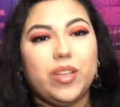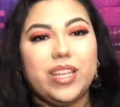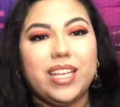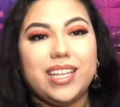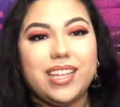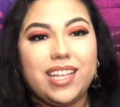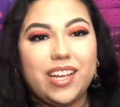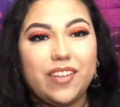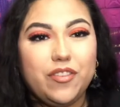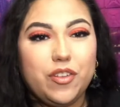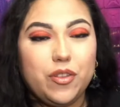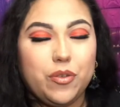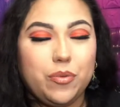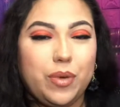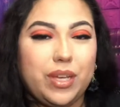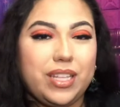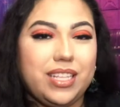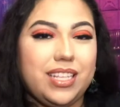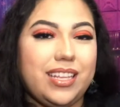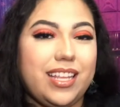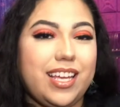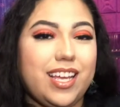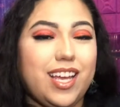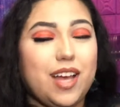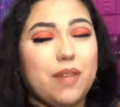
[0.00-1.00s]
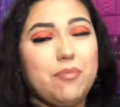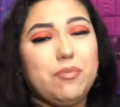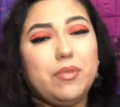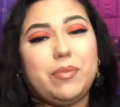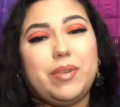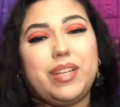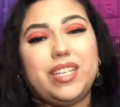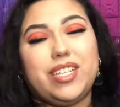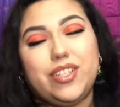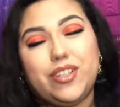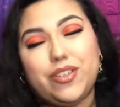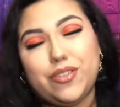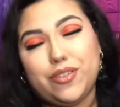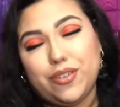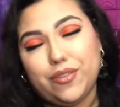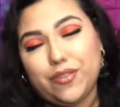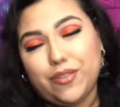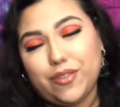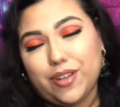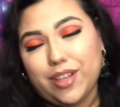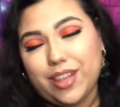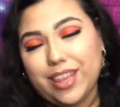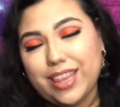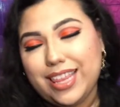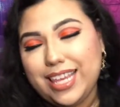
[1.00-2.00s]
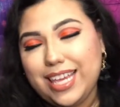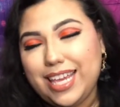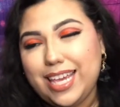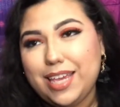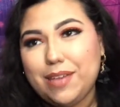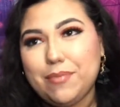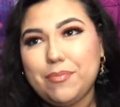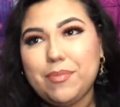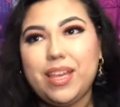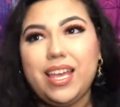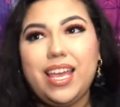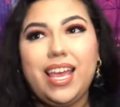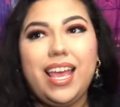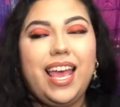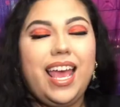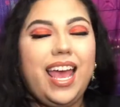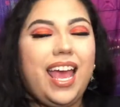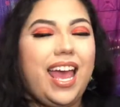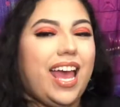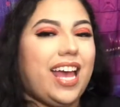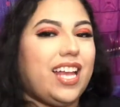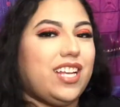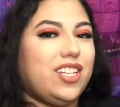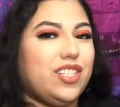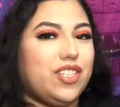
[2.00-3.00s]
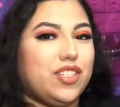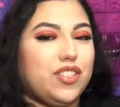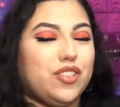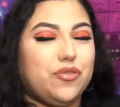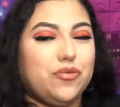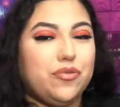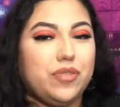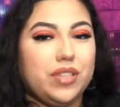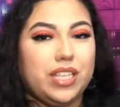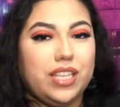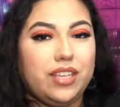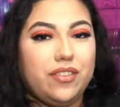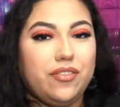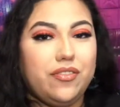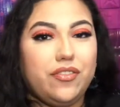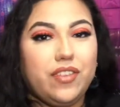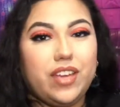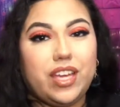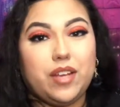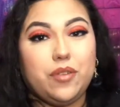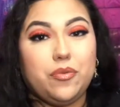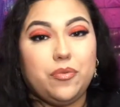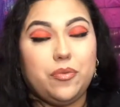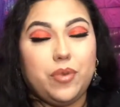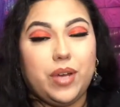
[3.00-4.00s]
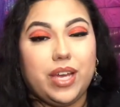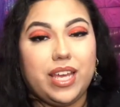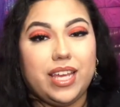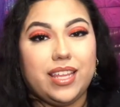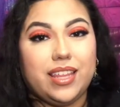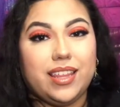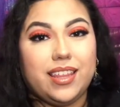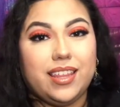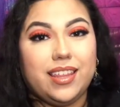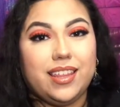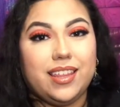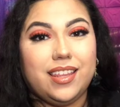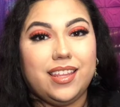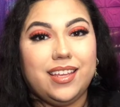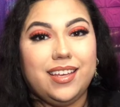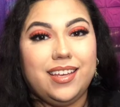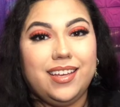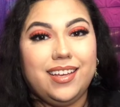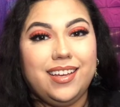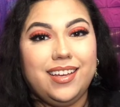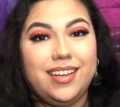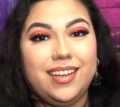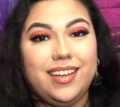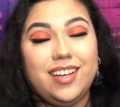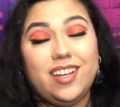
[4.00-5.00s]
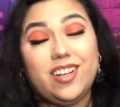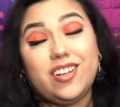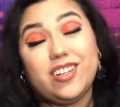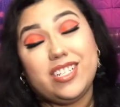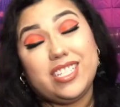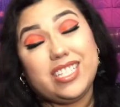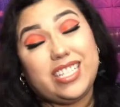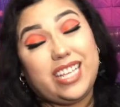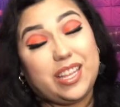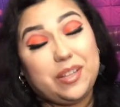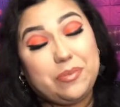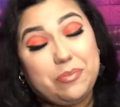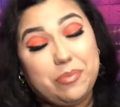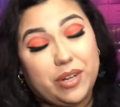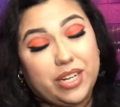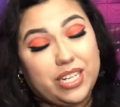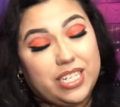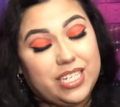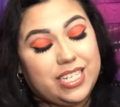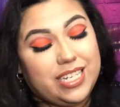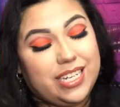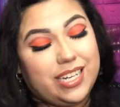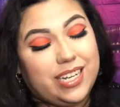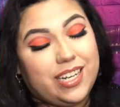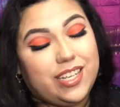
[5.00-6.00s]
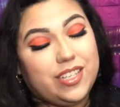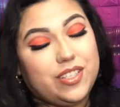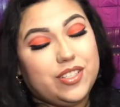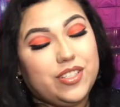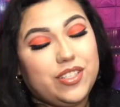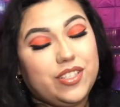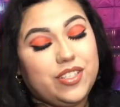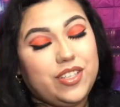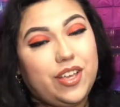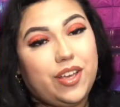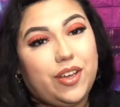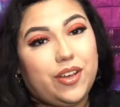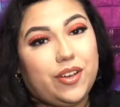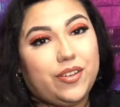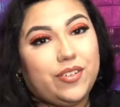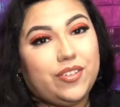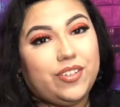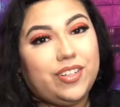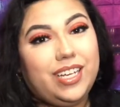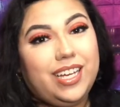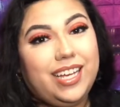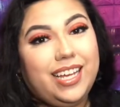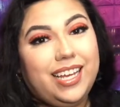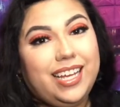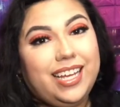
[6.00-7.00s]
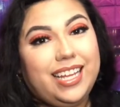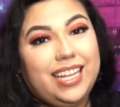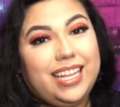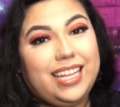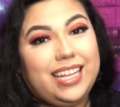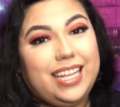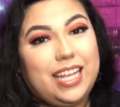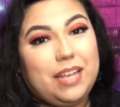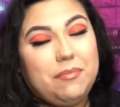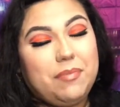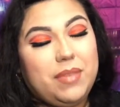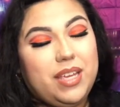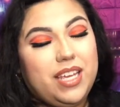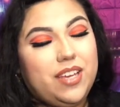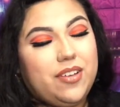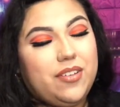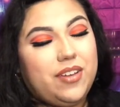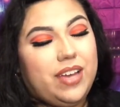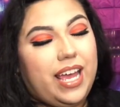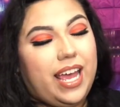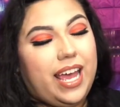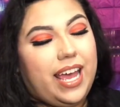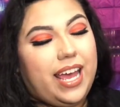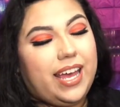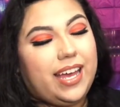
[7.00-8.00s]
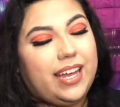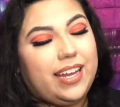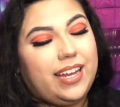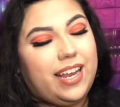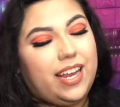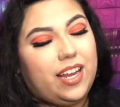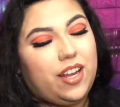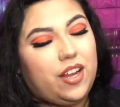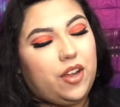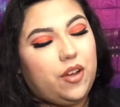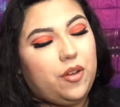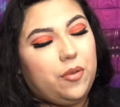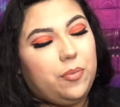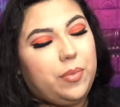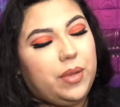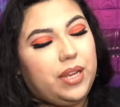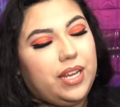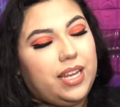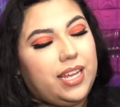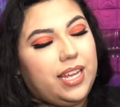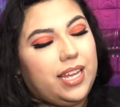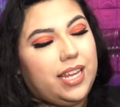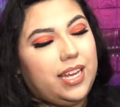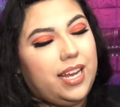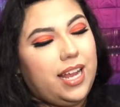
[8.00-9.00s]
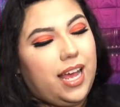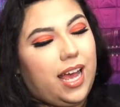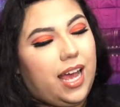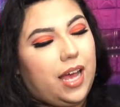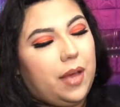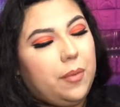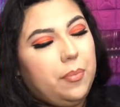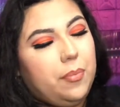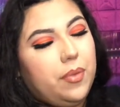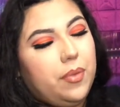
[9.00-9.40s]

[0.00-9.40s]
loved the way that they complemented her overall theme and just really fit with her celebration. So let me go ahead and open it up.